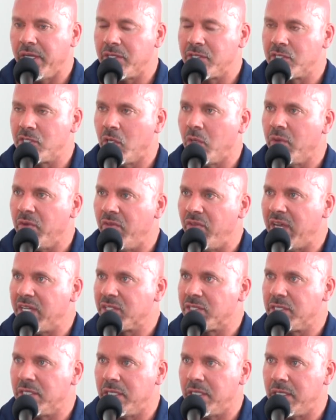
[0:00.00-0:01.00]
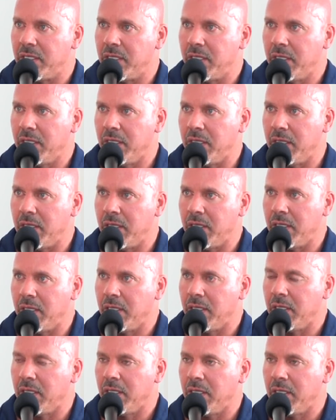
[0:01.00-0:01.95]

get so invested in